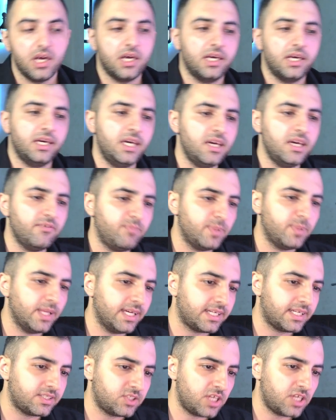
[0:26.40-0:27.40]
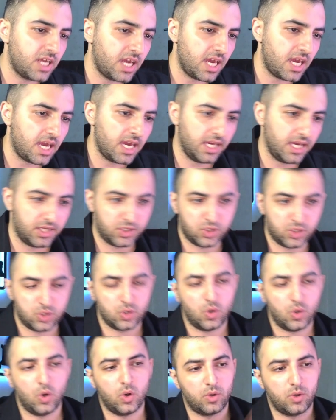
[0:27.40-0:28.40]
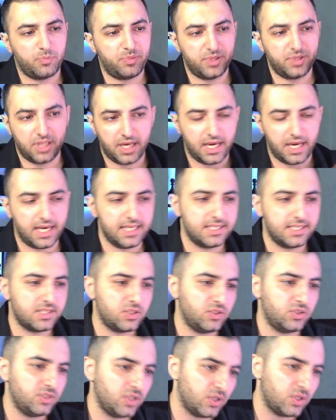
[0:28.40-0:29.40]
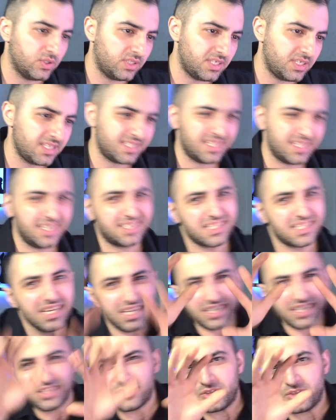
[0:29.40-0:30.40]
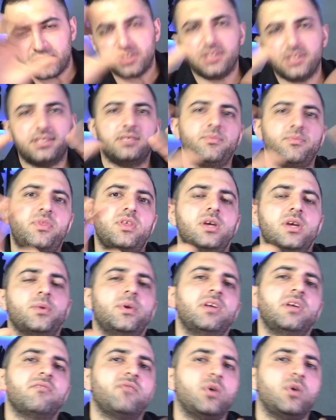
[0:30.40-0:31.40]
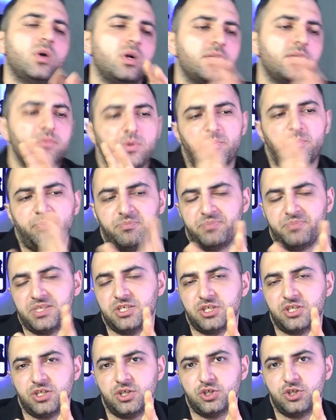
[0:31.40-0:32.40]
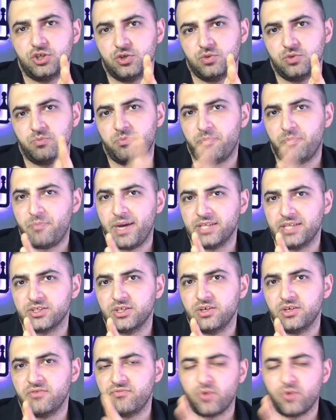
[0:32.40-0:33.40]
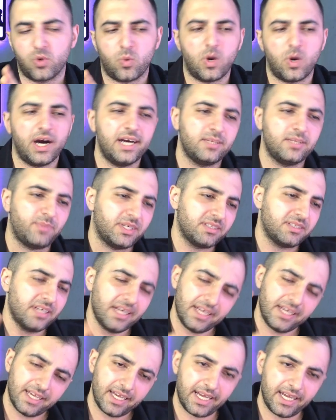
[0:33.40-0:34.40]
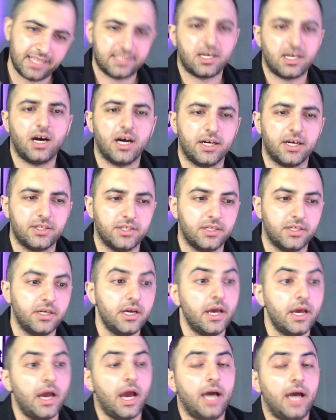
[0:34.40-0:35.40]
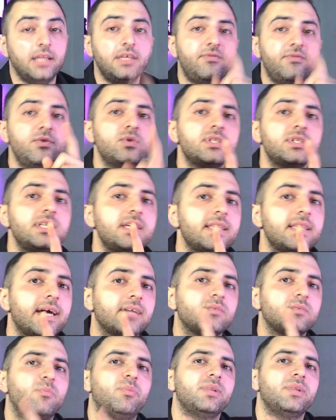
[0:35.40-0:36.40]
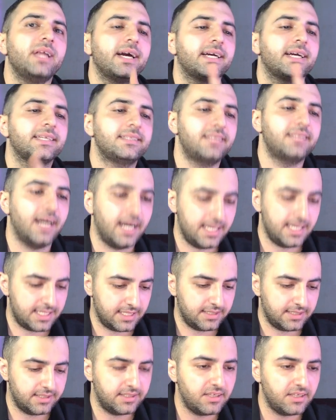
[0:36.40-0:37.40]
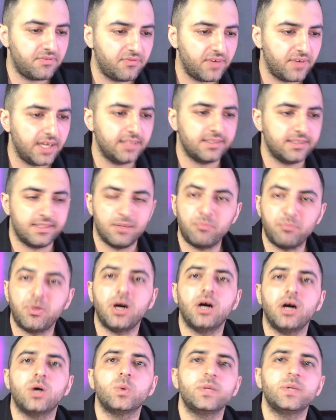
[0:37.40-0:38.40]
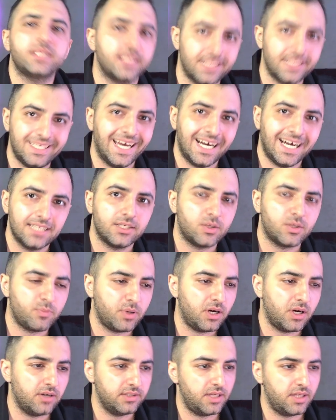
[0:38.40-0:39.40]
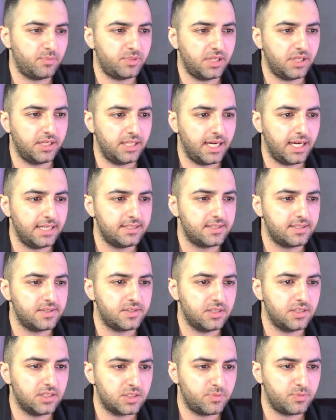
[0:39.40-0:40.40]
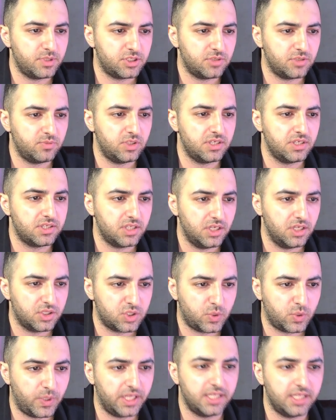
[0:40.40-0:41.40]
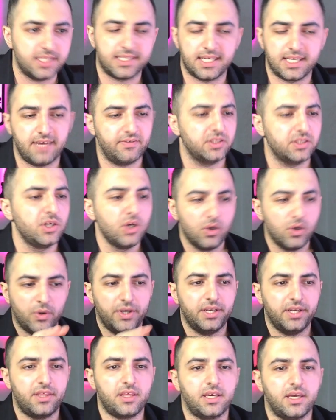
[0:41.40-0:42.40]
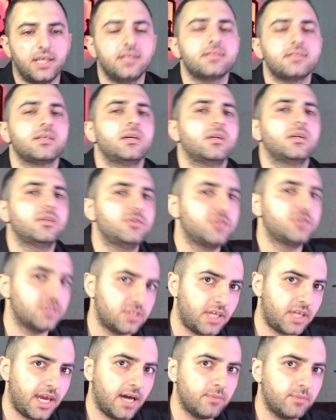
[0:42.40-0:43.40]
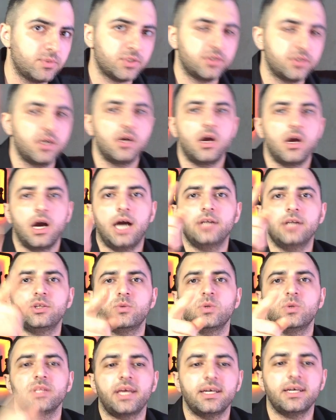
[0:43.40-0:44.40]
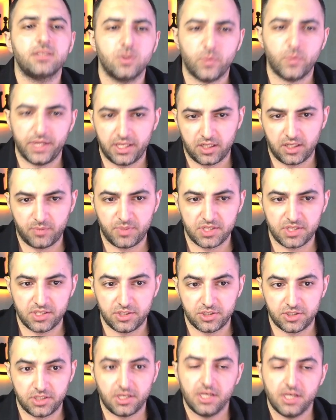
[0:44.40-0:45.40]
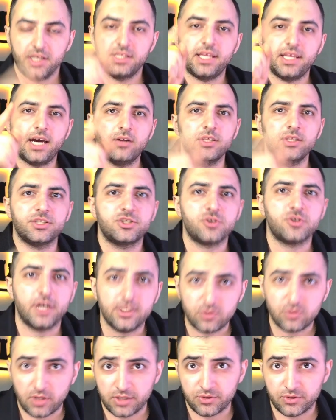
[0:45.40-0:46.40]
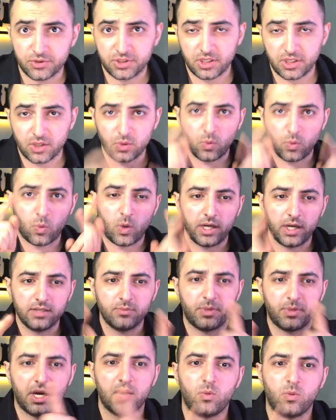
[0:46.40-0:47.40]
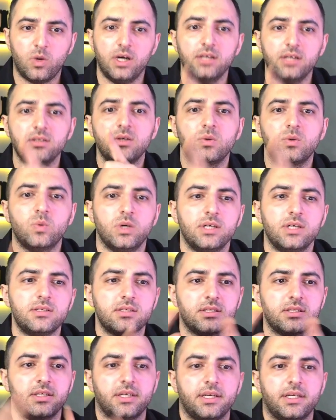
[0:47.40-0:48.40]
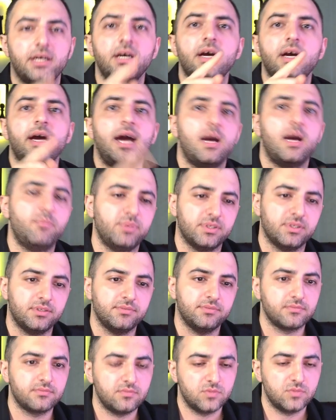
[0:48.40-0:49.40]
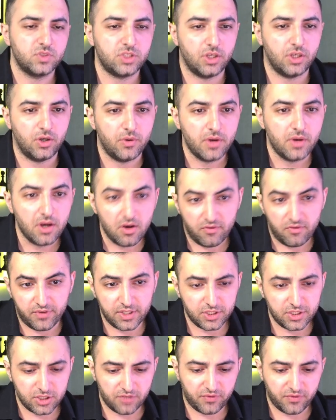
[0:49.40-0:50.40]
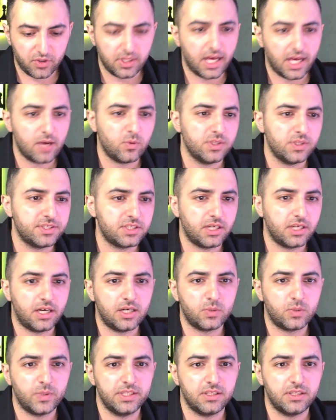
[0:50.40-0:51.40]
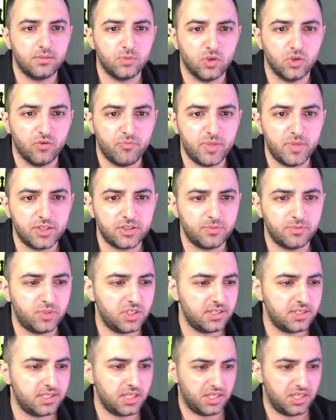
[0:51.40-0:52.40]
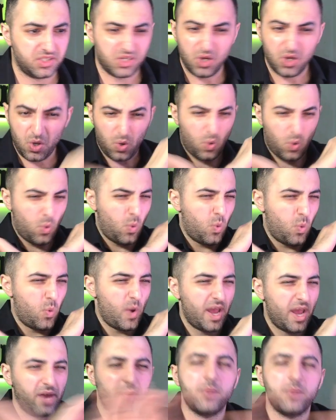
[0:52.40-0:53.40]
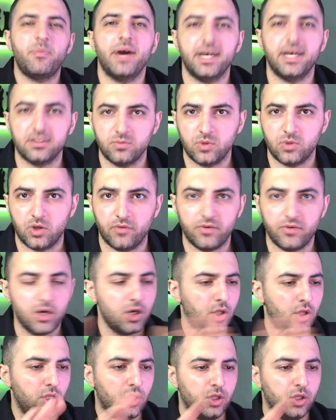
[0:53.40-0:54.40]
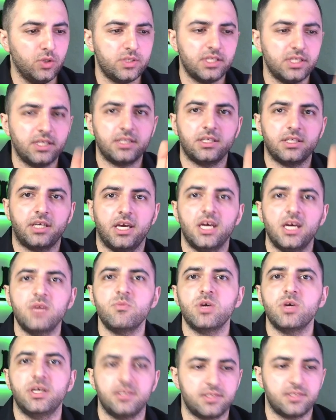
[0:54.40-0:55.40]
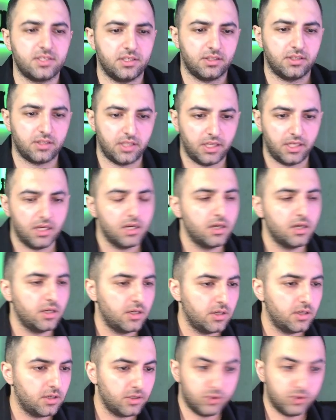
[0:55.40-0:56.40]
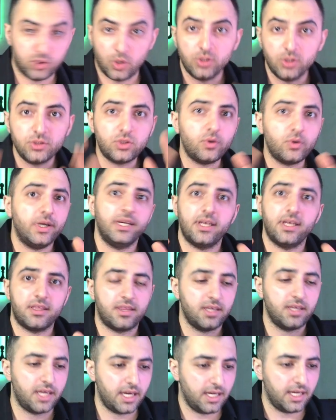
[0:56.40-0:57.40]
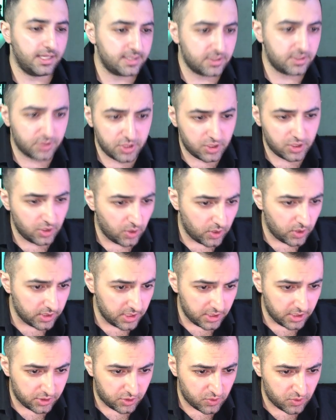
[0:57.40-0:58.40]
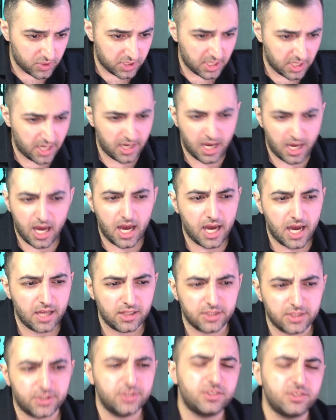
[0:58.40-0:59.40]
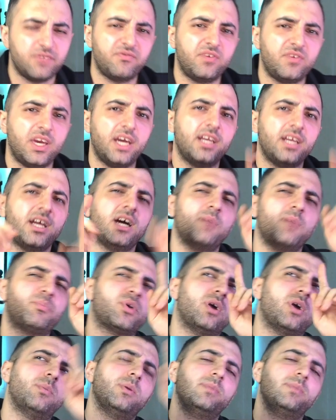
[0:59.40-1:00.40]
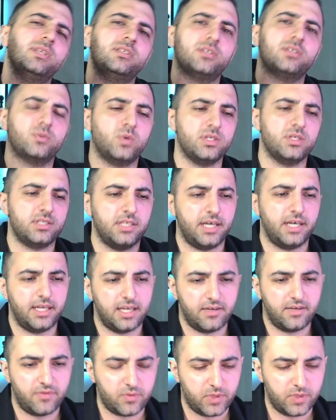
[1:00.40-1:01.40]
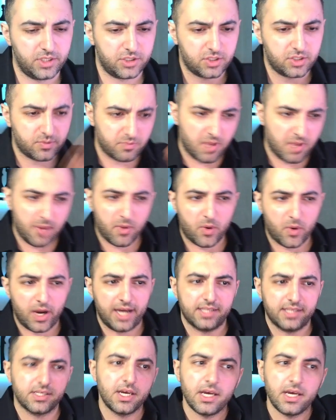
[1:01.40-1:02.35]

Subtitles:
If Black takes or plays, d6, there's still some theory involved. Position is better for white, but it's harder. And if you see that Black doesn't defend the pawn with another pawn, they play knight c6, bishop d6, queen e7, or anything else, just capture, and you will get a winning position. Now let's try to understand one by one what's gonna happen. So first of all, I will start with the move. Bishop d6, very bad move, losing the game instantly. Don't do anything else. There is no need to say, I learned the Vienna, probably there was knight f3. Just memorize.